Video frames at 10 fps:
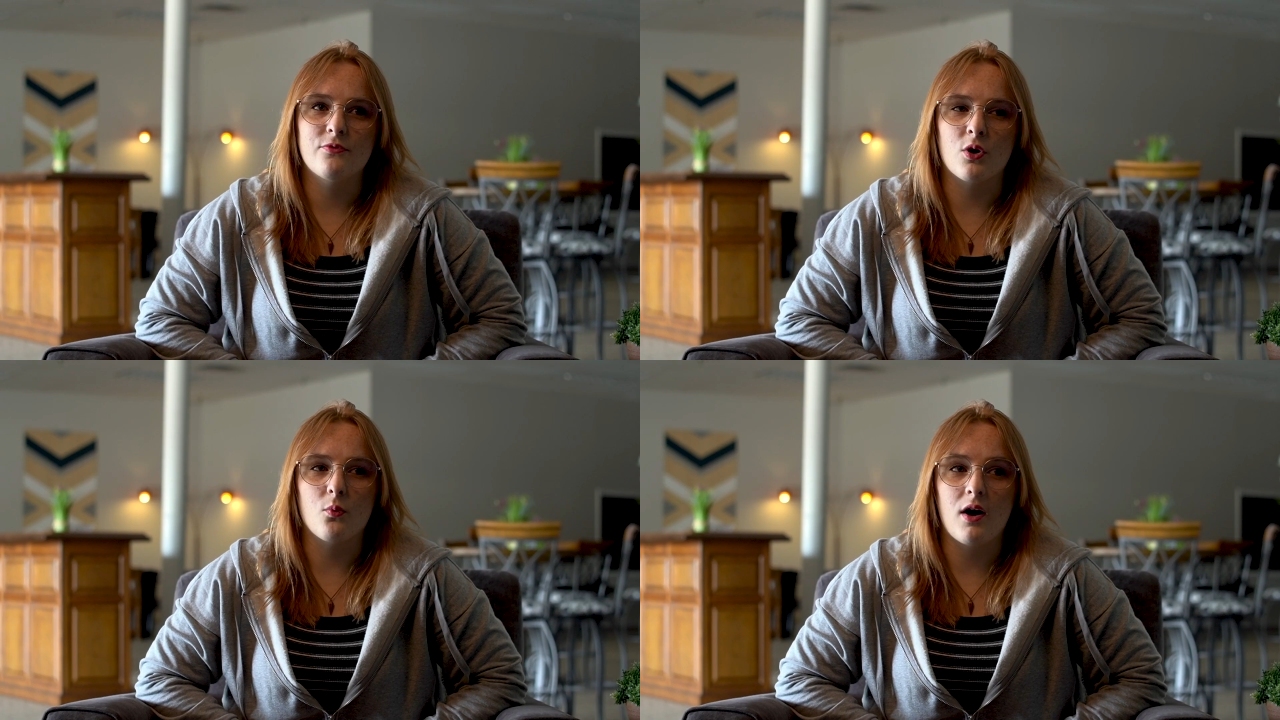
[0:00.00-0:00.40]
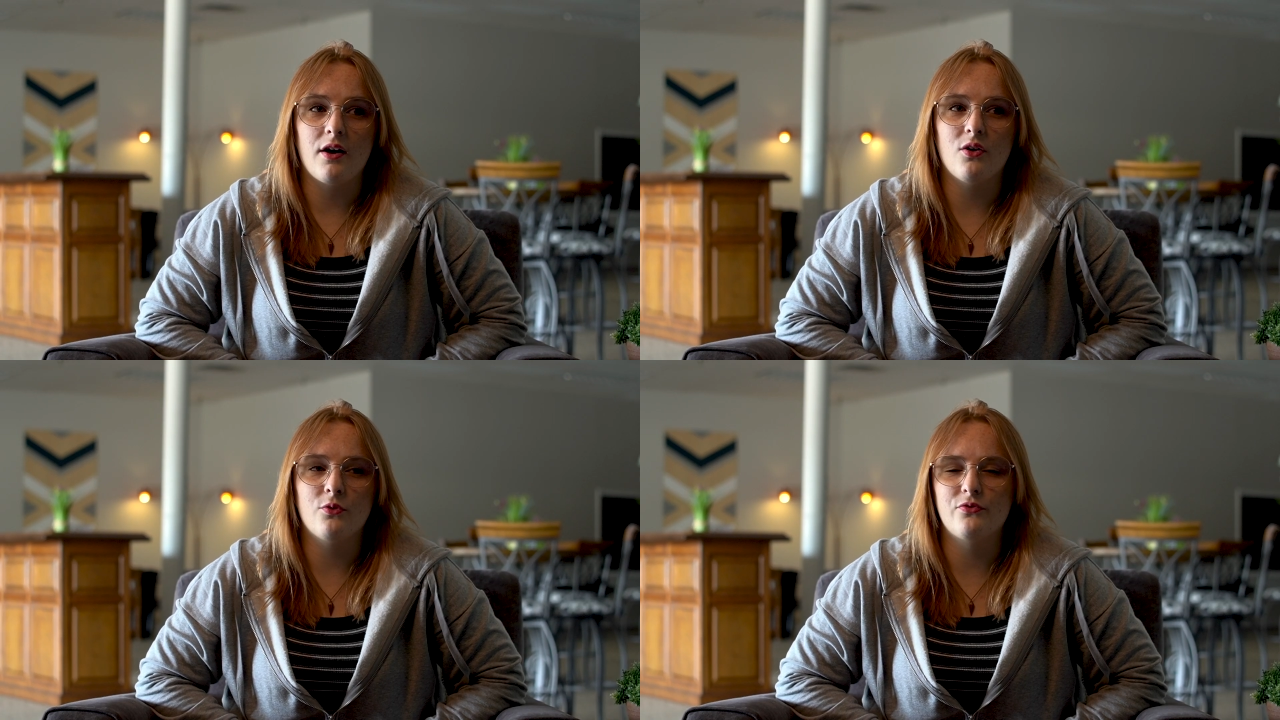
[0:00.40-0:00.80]
for a
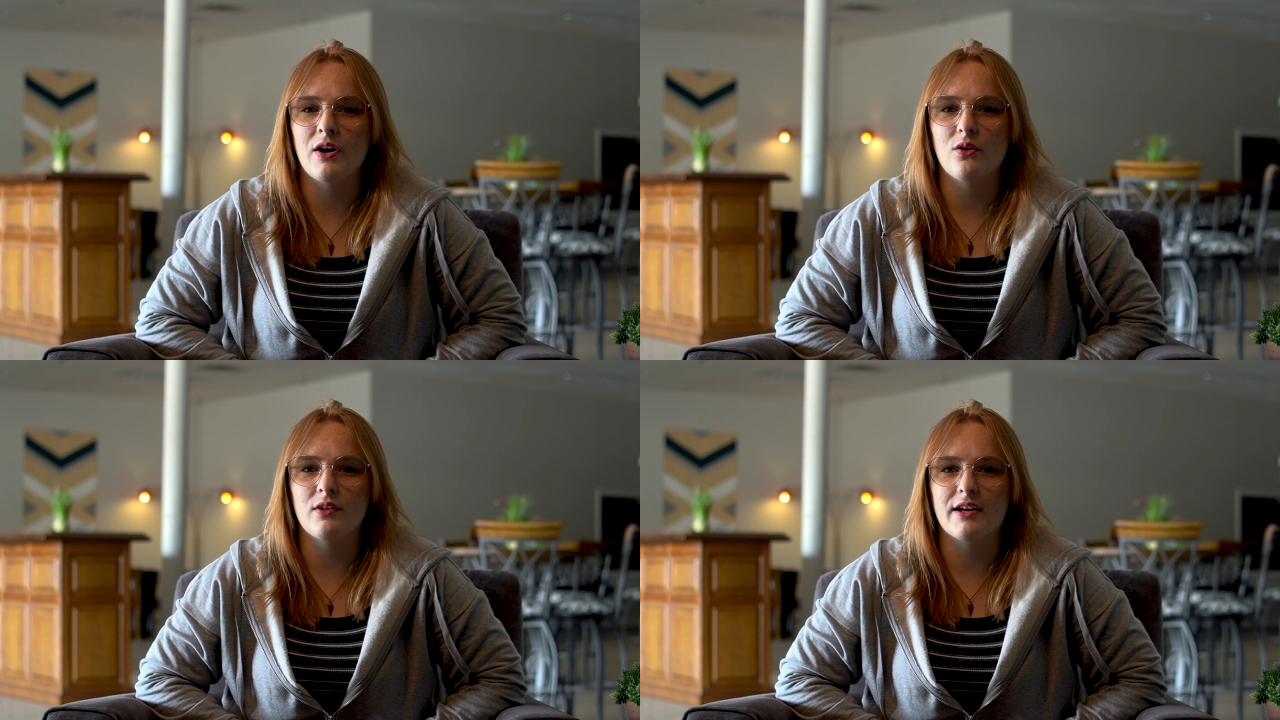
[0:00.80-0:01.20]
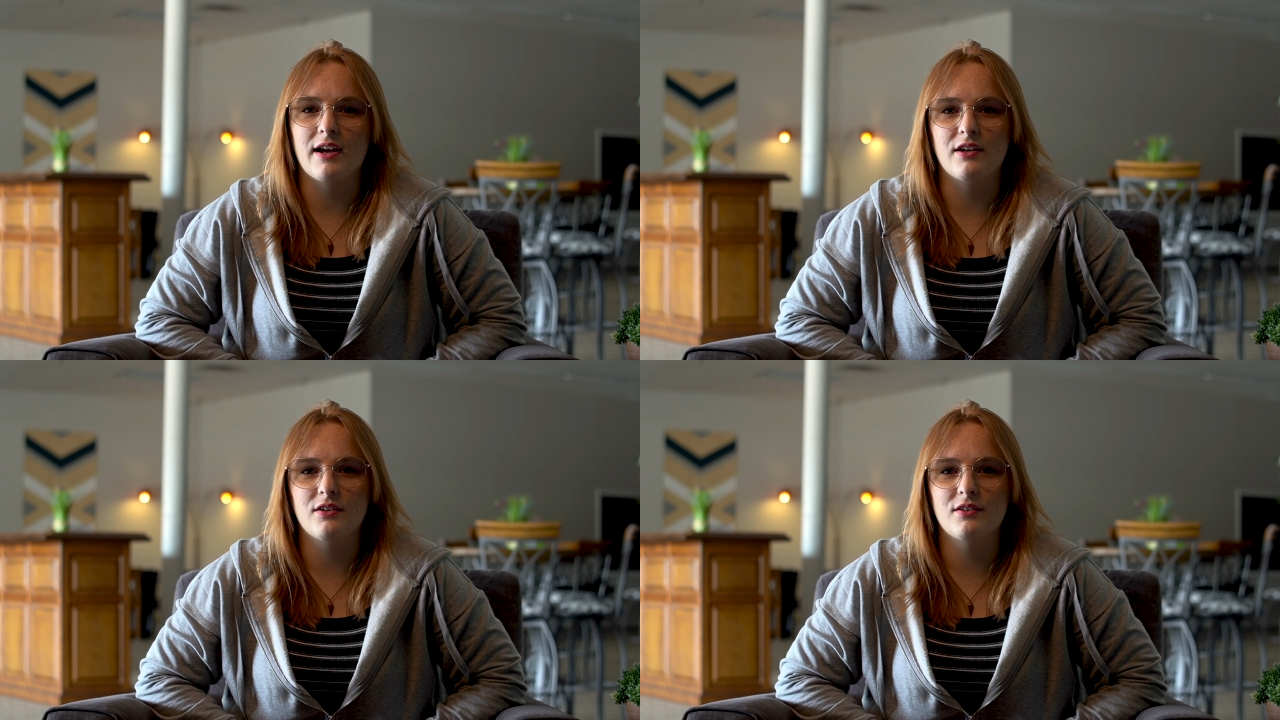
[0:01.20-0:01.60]
while, felt like
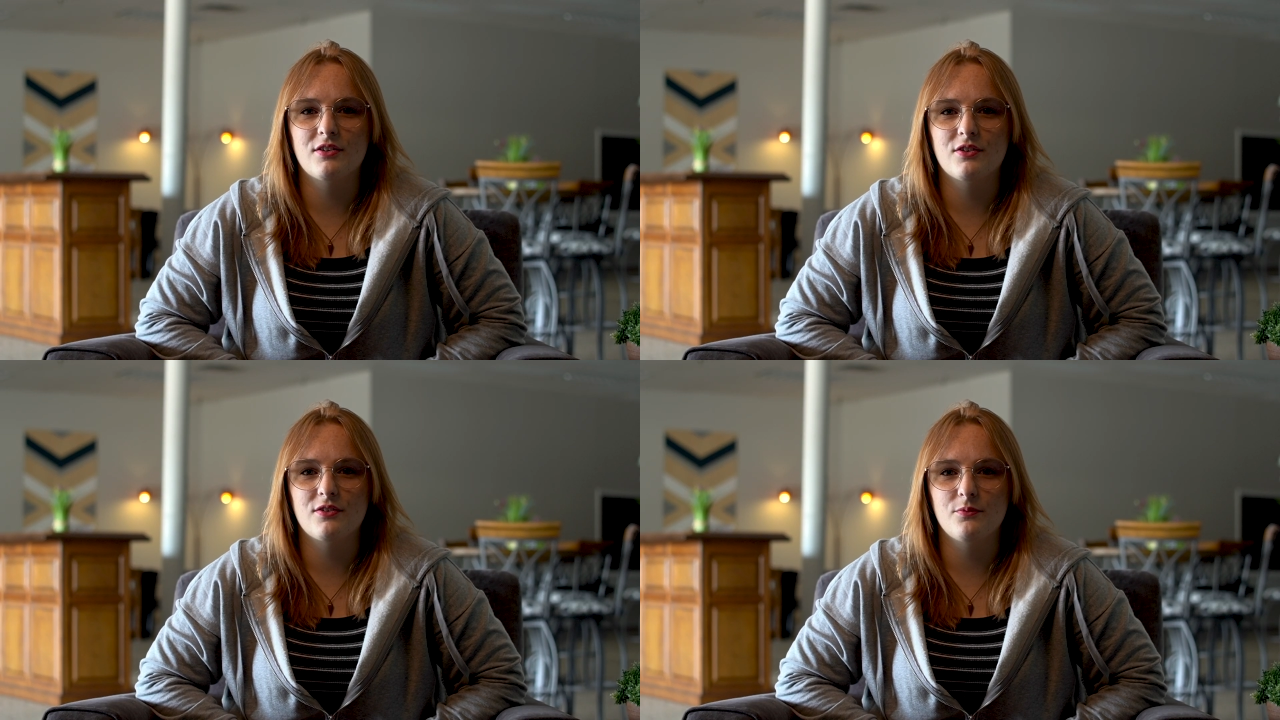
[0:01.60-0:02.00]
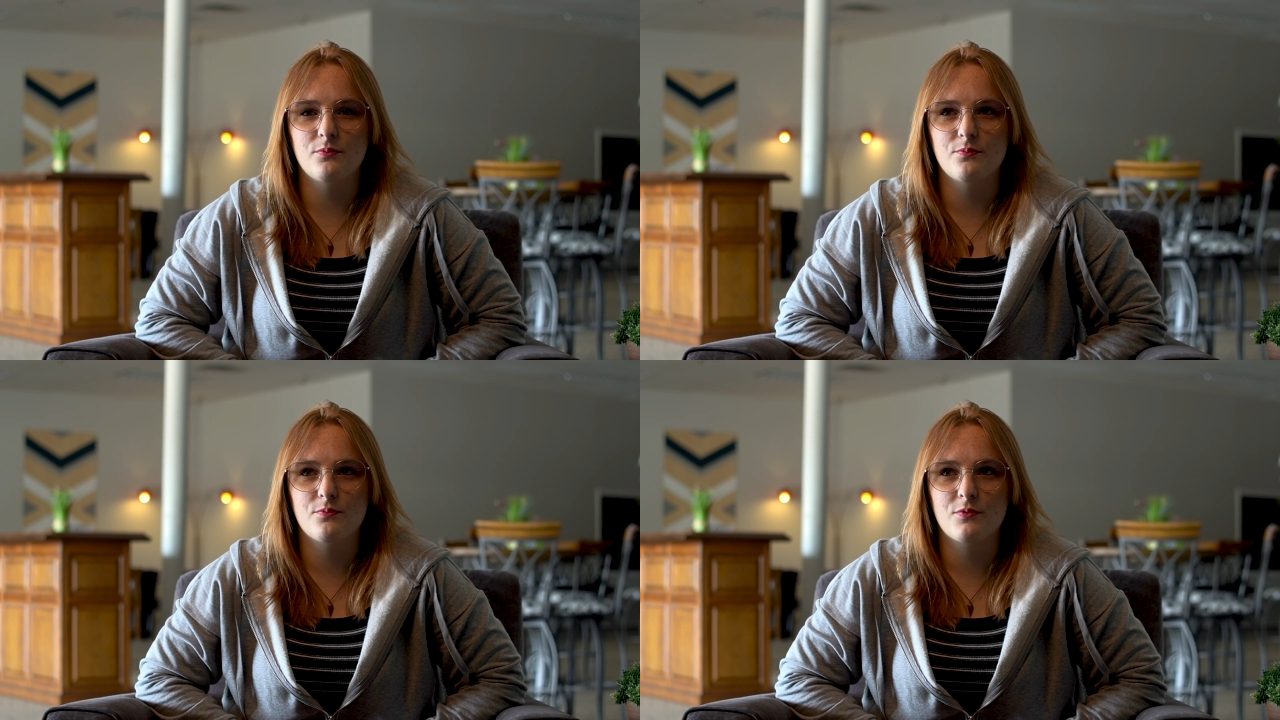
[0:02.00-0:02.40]
I
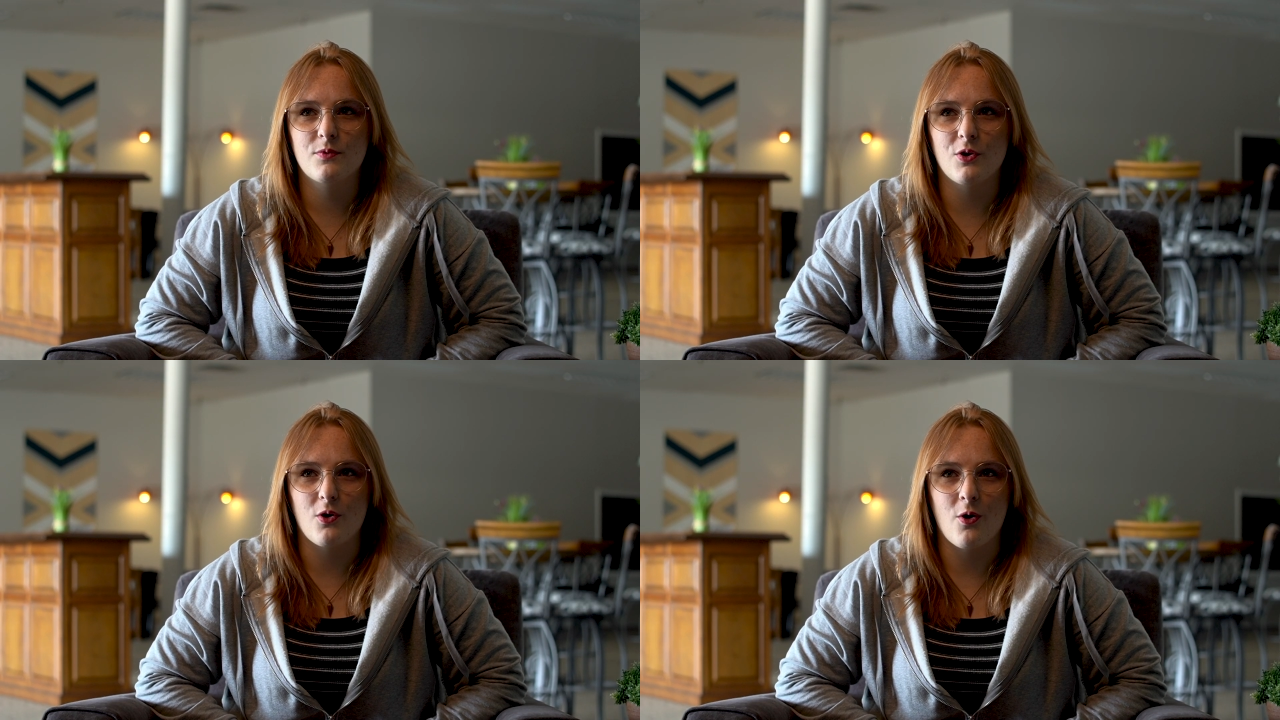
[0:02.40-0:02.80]
could